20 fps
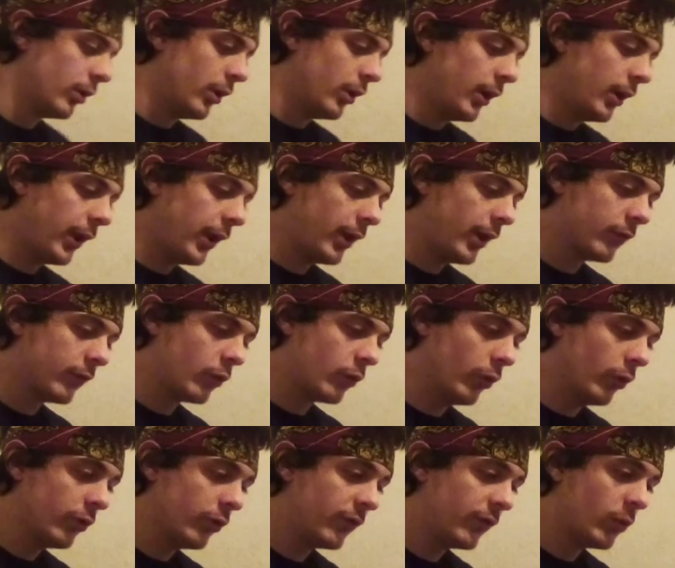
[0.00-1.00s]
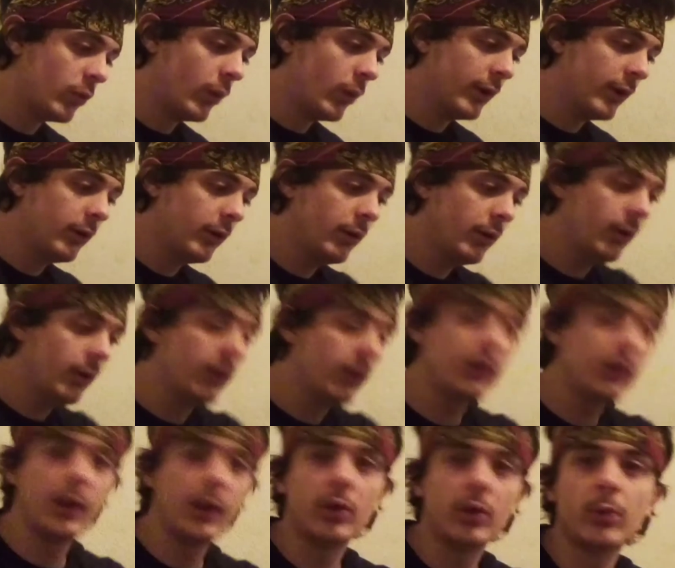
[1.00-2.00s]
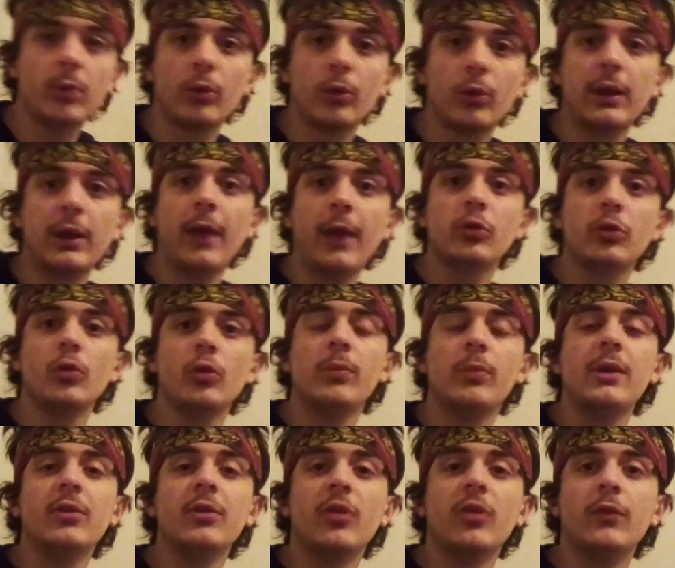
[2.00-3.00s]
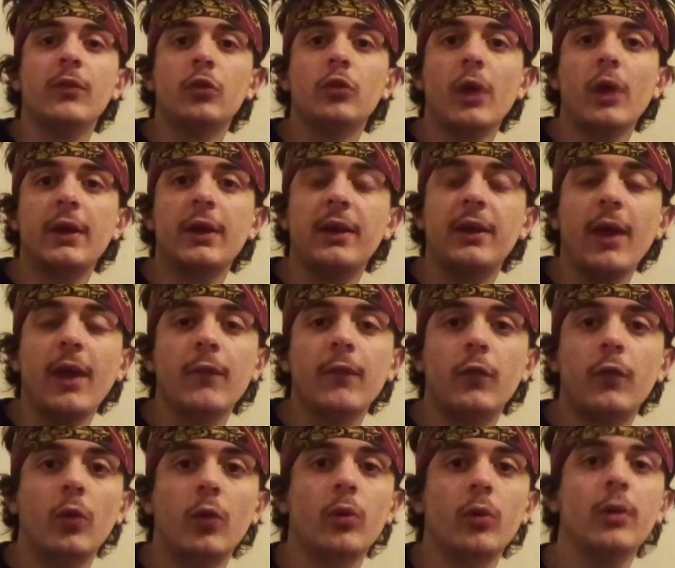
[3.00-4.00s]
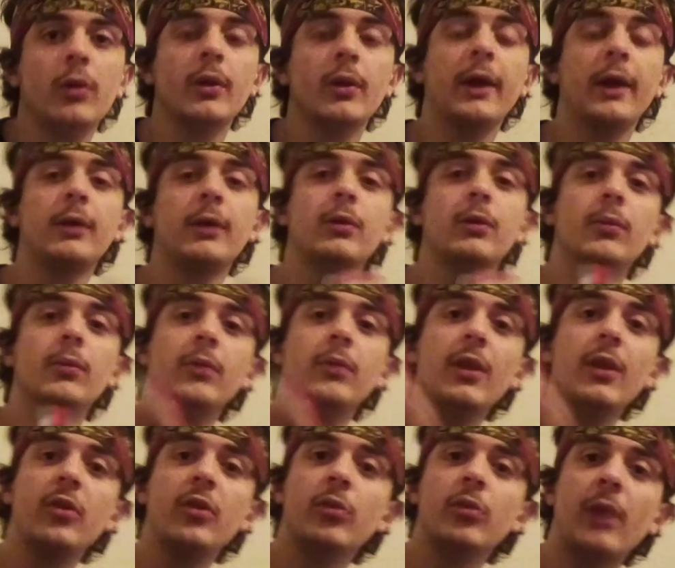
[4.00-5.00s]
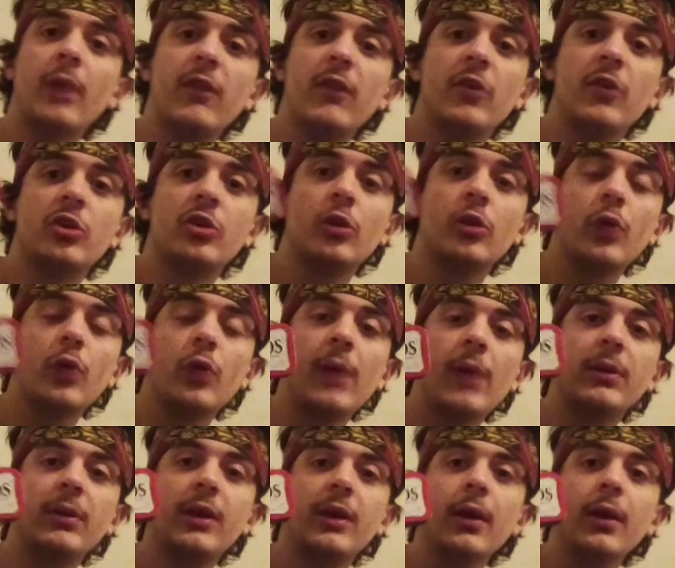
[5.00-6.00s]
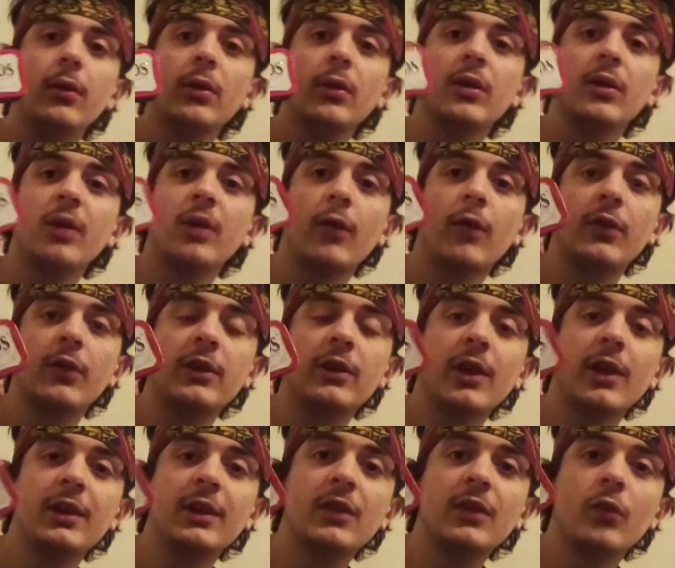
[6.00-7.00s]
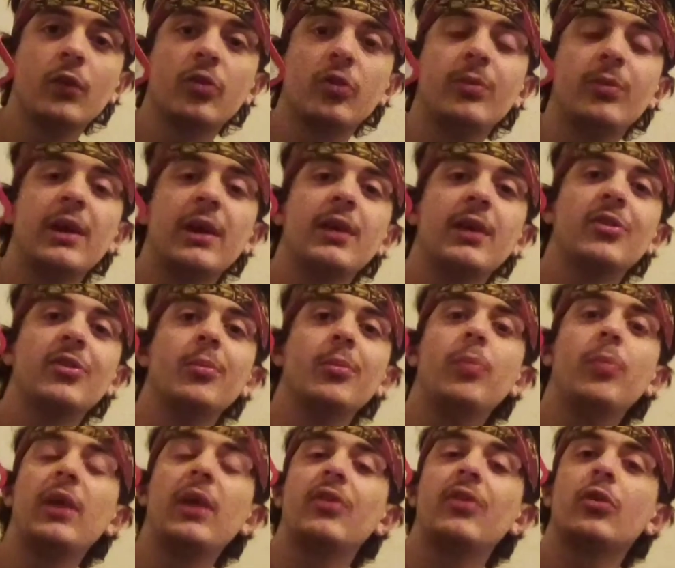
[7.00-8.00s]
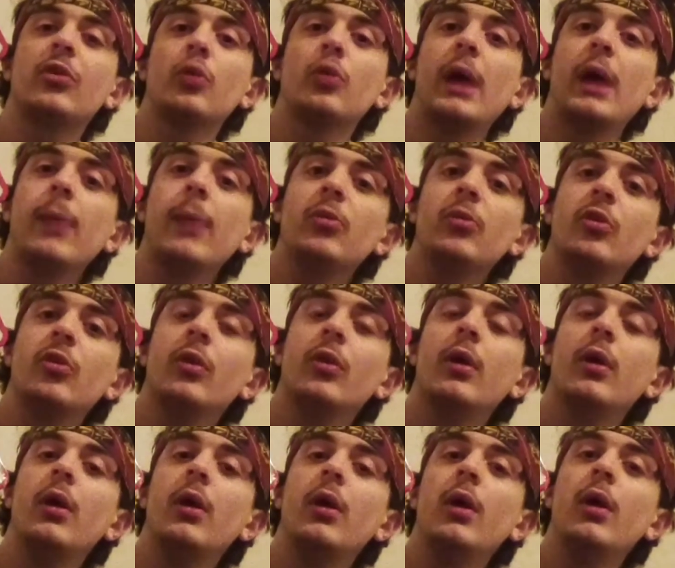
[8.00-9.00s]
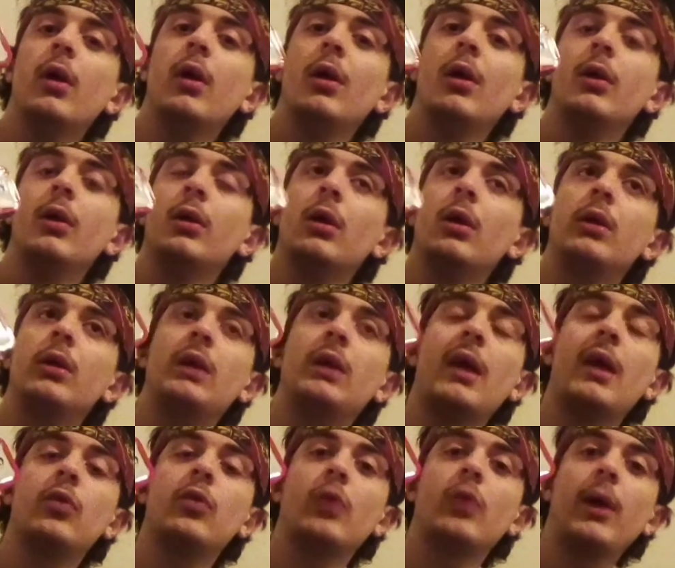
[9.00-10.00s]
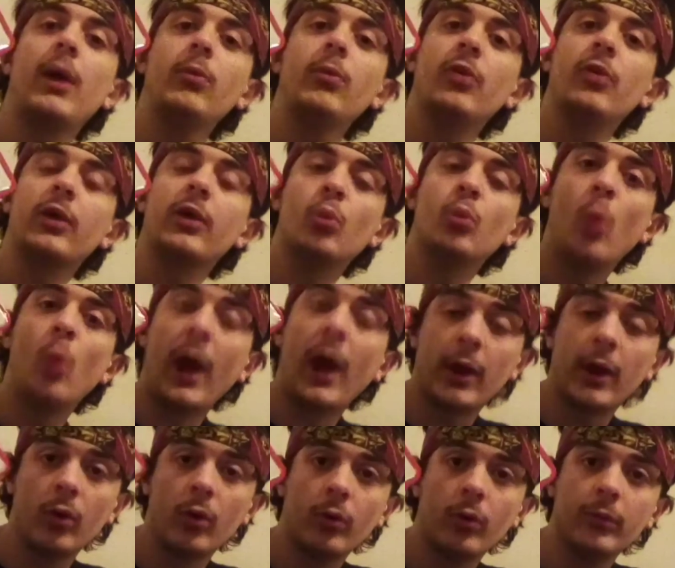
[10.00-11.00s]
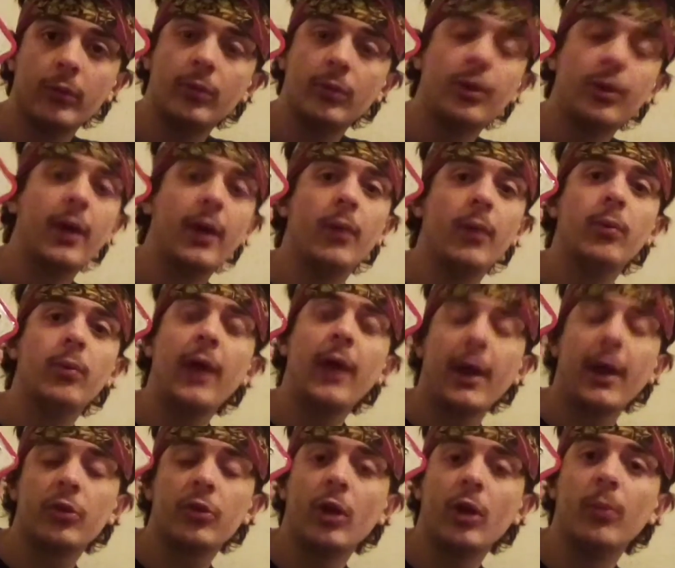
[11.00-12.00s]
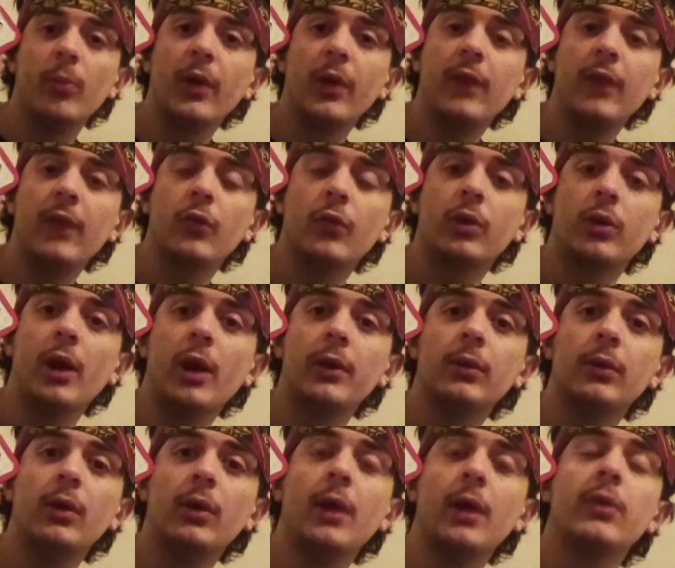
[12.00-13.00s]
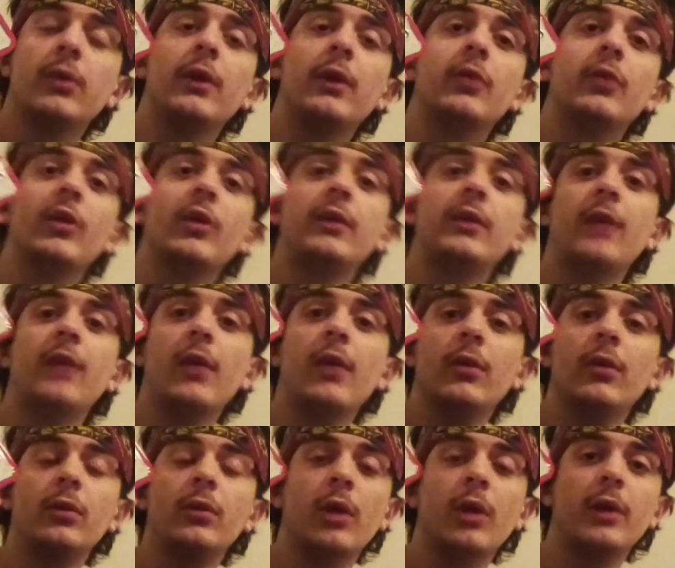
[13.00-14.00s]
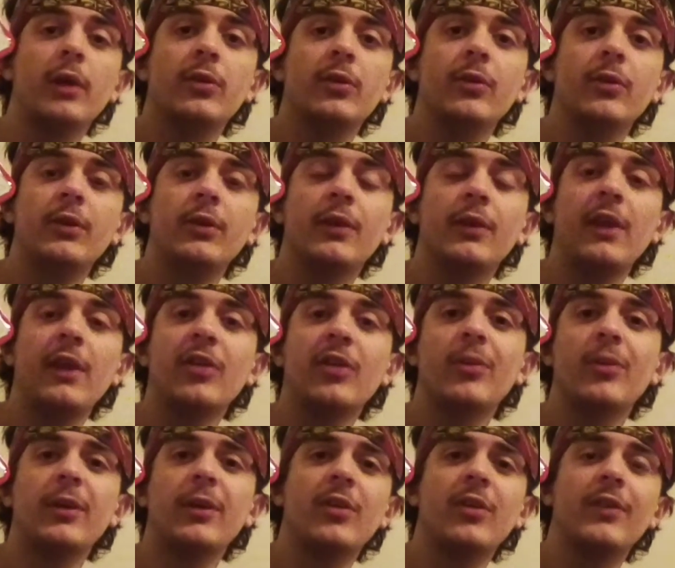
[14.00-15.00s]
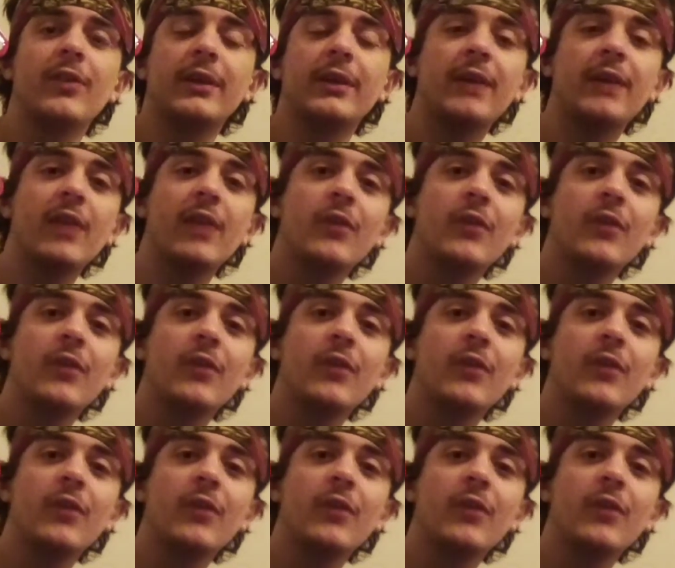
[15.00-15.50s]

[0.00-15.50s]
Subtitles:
And of course, if you want, you can bring extra means of trying to get food. Like, this is my fishing and trapping kit. Everything I need for making some basic traps. Traps like wire and hacksaw blade for cutting, things like things to make stuff like deadfall